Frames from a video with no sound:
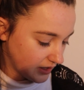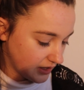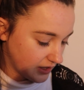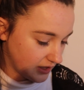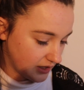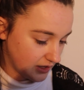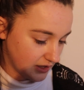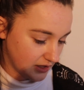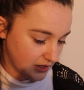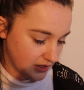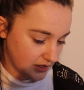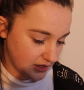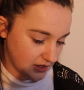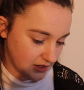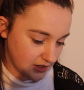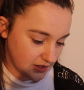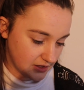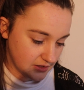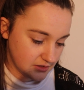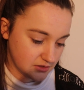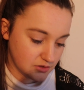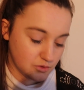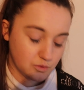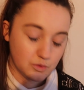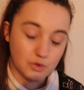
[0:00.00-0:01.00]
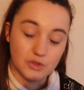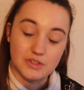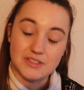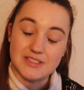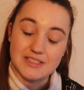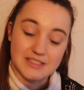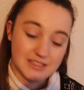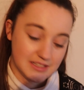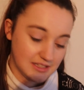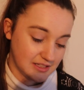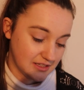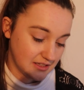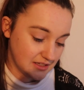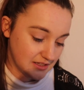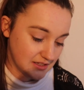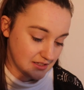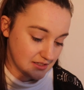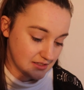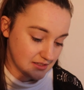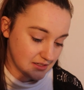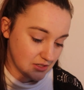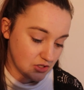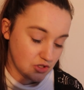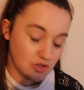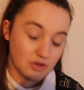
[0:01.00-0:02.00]
And what
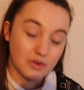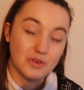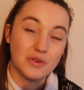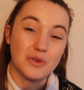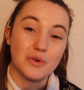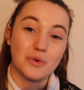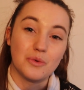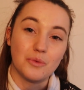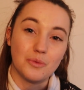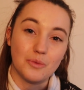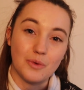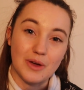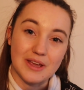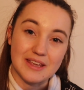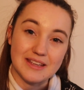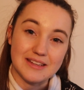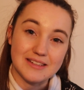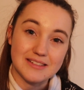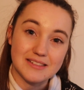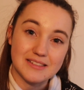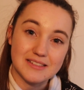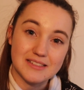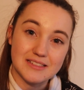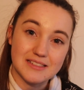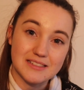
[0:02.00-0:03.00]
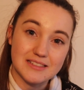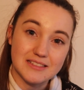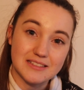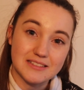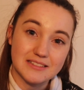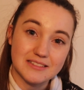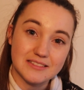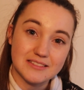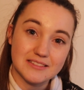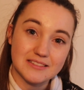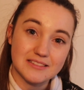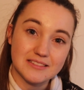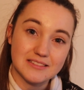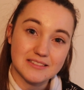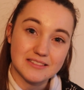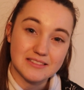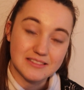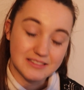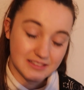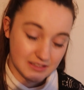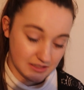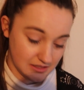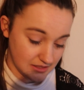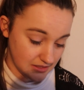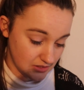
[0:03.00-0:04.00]
is your weight?
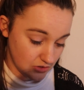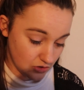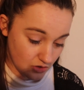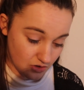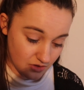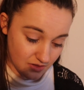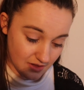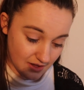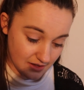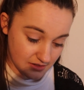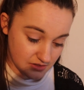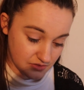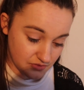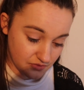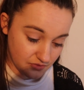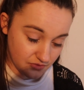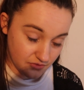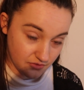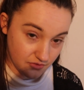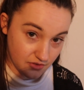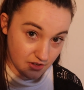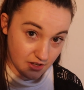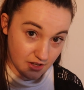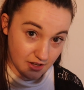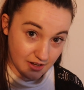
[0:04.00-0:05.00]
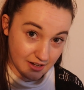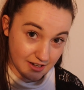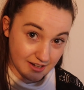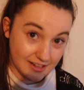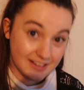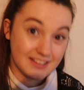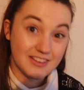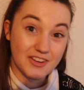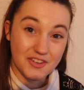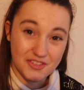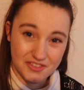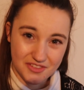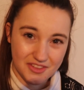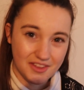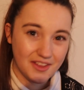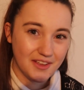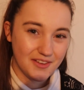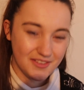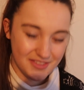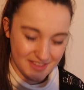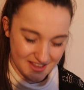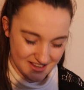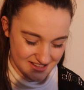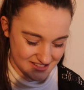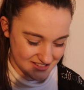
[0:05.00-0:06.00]
No, that's fine. No,
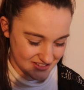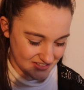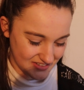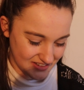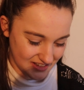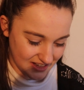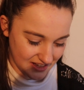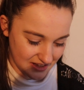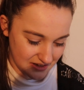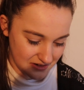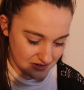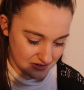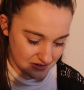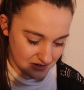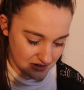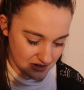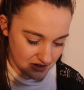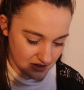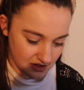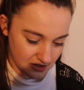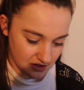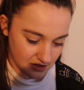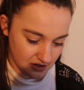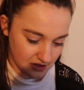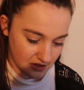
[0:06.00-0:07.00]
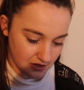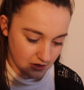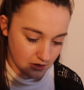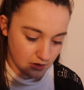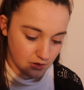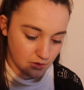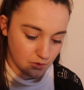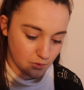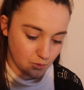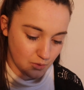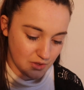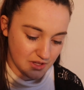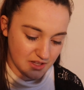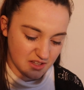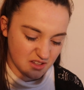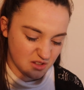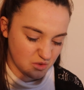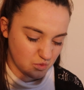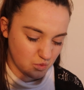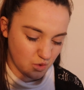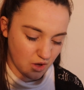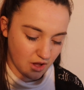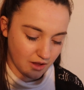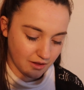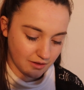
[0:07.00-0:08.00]
that's okay. We
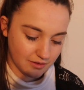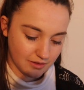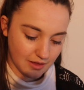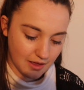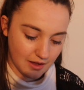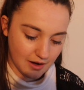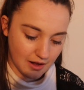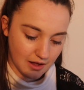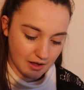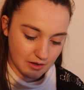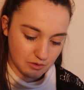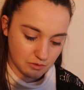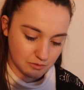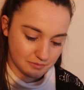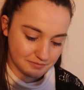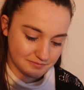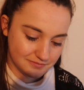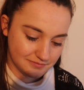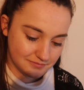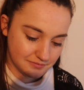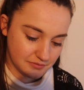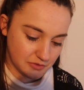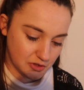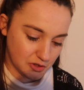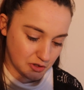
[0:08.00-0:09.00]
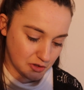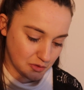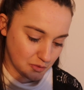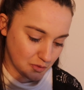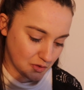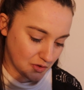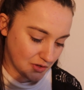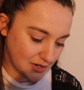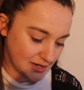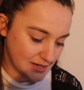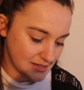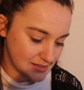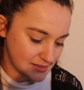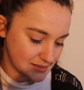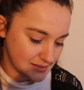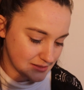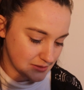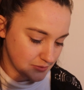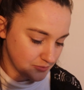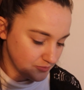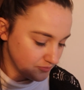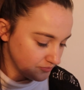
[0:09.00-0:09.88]
can work that out. No worries.